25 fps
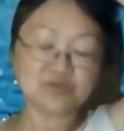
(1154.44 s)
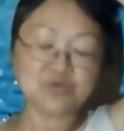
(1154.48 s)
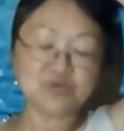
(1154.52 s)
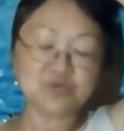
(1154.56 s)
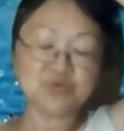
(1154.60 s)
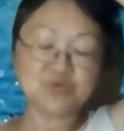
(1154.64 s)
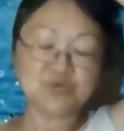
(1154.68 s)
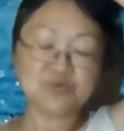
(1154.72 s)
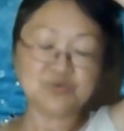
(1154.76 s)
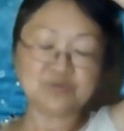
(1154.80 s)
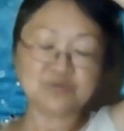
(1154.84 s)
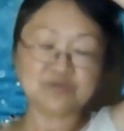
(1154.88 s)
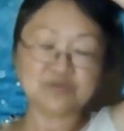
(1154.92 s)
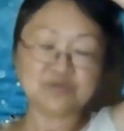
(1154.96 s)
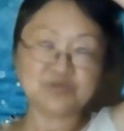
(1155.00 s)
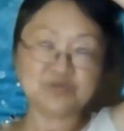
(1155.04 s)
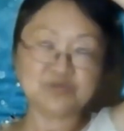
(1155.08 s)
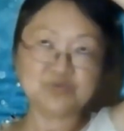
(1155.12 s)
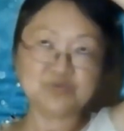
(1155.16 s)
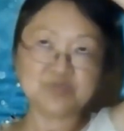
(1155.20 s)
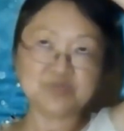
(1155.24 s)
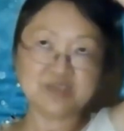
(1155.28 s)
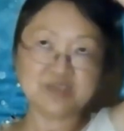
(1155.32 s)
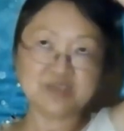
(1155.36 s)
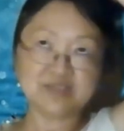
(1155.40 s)
You
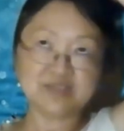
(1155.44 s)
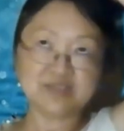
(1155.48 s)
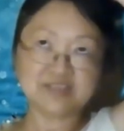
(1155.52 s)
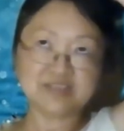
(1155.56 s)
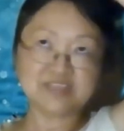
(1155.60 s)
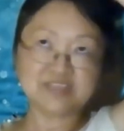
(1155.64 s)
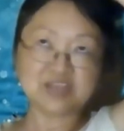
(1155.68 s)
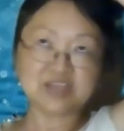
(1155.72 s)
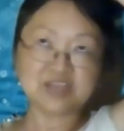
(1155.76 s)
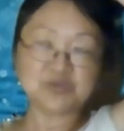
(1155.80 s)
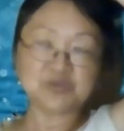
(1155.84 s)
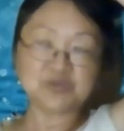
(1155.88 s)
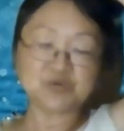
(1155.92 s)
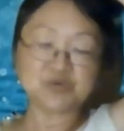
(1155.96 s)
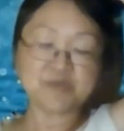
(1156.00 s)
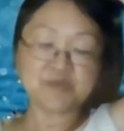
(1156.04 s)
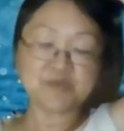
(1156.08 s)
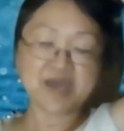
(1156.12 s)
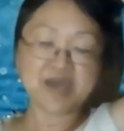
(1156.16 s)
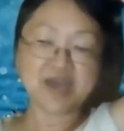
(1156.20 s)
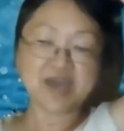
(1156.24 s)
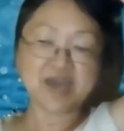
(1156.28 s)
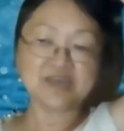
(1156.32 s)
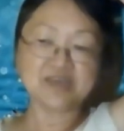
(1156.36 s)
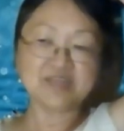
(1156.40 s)
do the central
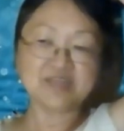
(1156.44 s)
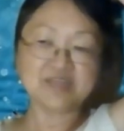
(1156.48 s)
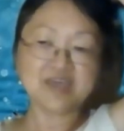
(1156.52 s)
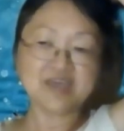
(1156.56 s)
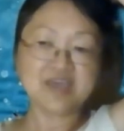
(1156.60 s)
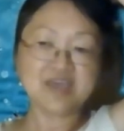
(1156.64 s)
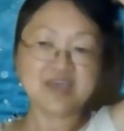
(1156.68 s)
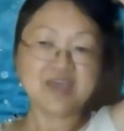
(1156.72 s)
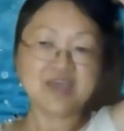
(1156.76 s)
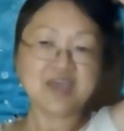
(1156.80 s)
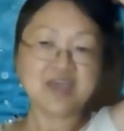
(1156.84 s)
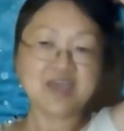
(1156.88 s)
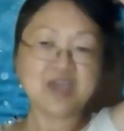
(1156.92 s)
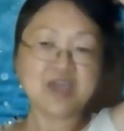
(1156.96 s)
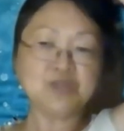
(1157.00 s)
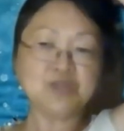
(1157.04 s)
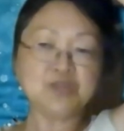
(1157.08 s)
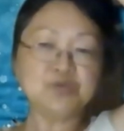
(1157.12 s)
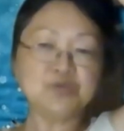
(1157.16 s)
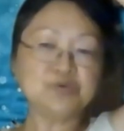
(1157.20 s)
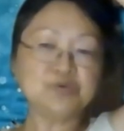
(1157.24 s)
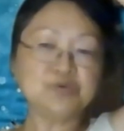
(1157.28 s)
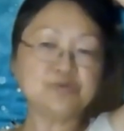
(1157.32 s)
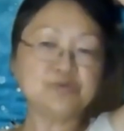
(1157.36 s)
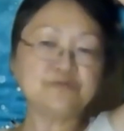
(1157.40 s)
path,
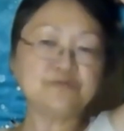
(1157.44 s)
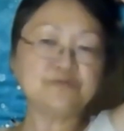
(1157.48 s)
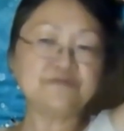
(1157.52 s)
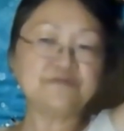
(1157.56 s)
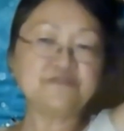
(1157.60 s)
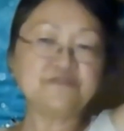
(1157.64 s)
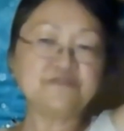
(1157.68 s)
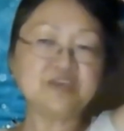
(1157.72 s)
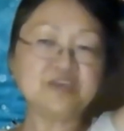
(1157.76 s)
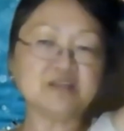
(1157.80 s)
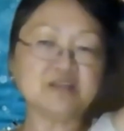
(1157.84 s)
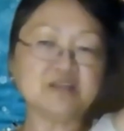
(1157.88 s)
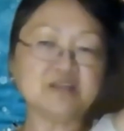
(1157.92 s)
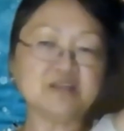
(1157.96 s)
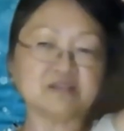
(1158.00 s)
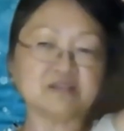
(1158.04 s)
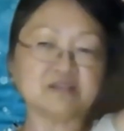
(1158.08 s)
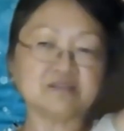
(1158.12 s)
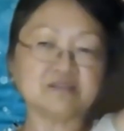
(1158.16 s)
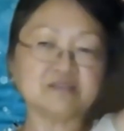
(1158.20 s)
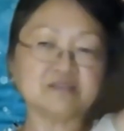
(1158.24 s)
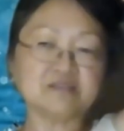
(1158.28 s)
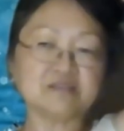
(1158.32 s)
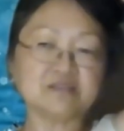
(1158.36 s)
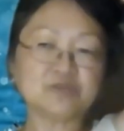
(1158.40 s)
and you feel.
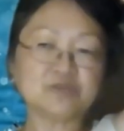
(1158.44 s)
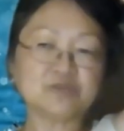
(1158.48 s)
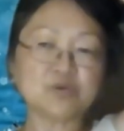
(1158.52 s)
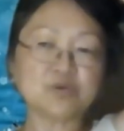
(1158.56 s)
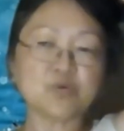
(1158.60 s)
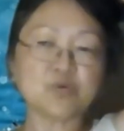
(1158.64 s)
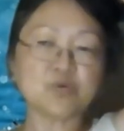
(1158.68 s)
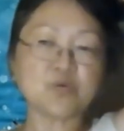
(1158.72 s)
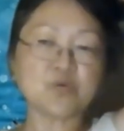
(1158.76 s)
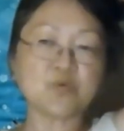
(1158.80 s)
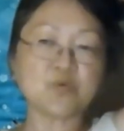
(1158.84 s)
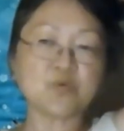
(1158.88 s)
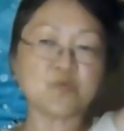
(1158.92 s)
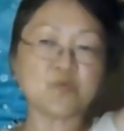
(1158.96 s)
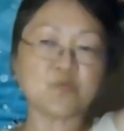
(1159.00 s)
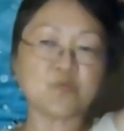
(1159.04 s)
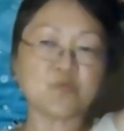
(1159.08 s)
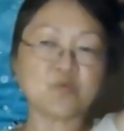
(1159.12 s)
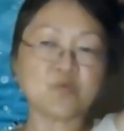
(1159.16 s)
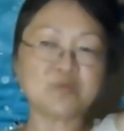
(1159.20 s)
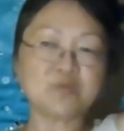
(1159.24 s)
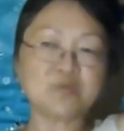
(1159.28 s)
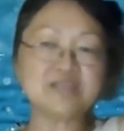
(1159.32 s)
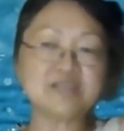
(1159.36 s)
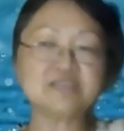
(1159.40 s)
So
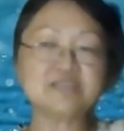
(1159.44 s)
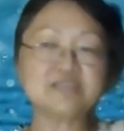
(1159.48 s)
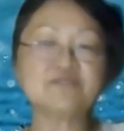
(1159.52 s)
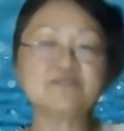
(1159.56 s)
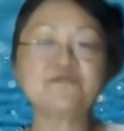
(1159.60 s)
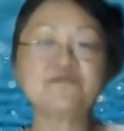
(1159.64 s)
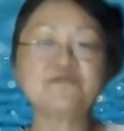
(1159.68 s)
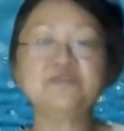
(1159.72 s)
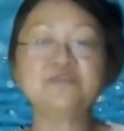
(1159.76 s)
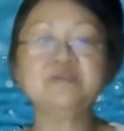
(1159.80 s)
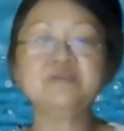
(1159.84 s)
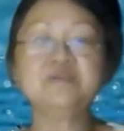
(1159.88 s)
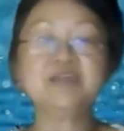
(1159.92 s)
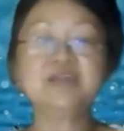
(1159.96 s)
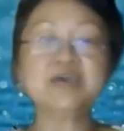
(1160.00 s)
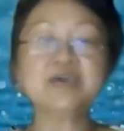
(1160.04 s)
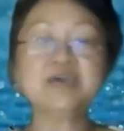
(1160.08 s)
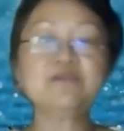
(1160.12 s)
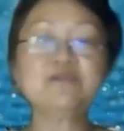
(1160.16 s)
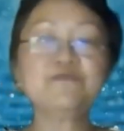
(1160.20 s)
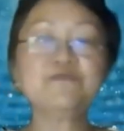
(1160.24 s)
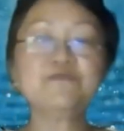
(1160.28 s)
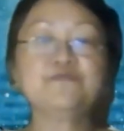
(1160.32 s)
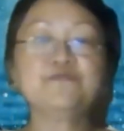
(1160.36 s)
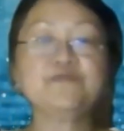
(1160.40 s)
what does it feel
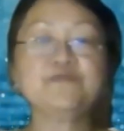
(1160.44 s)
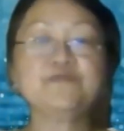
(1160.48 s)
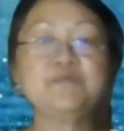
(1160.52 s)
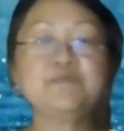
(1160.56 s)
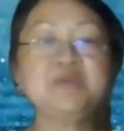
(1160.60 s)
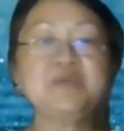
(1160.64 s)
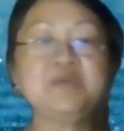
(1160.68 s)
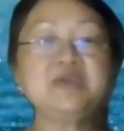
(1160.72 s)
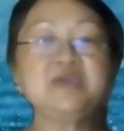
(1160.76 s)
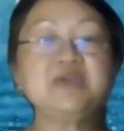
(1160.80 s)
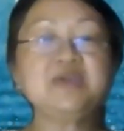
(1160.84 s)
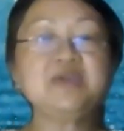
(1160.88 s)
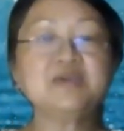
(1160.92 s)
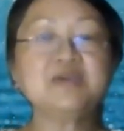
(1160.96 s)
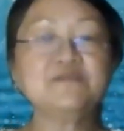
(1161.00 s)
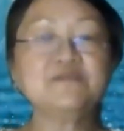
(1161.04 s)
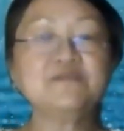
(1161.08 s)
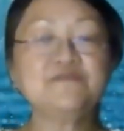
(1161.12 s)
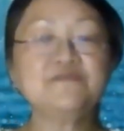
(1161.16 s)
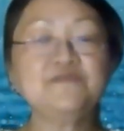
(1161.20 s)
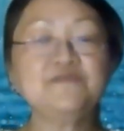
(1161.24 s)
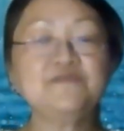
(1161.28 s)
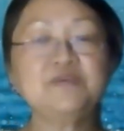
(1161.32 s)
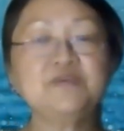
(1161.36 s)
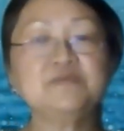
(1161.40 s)
like? For me,
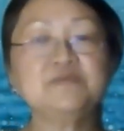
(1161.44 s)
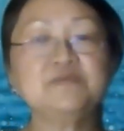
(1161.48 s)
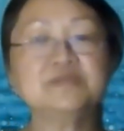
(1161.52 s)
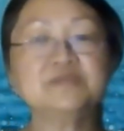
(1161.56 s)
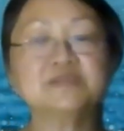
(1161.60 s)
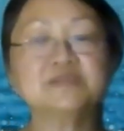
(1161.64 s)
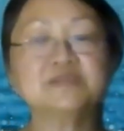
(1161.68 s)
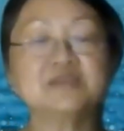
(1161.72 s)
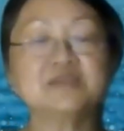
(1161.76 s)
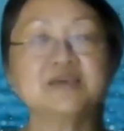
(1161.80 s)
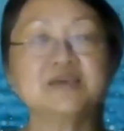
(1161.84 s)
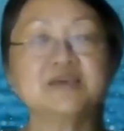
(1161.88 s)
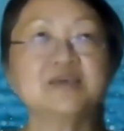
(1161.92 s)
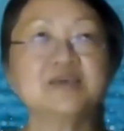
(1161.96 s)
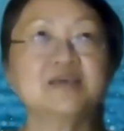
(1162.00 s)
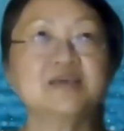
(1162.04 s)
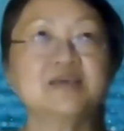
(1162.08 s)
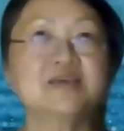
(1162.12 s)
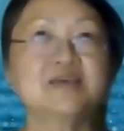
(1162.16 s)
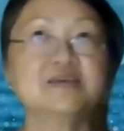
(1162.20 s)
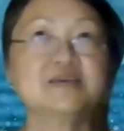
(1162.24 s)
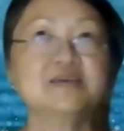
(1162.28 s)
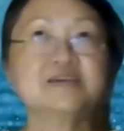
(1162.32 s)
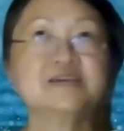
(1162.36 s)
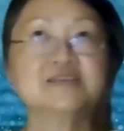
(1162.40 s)
it feels,
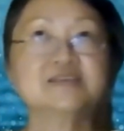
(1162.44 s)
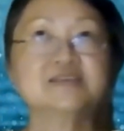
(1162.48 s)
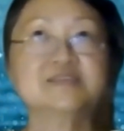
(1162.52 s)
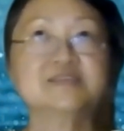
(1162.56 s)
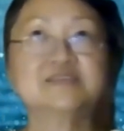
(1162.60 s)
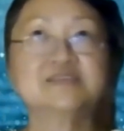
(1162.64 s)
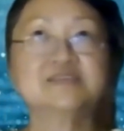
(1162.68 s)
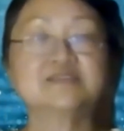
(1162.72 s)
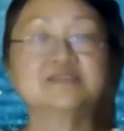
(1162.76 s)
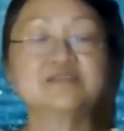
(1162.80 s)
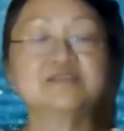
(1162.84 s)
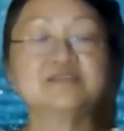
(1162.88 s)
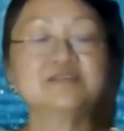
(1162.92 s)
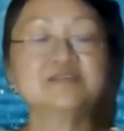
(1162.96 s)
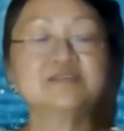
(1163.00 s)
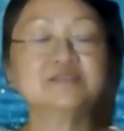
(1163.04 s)
because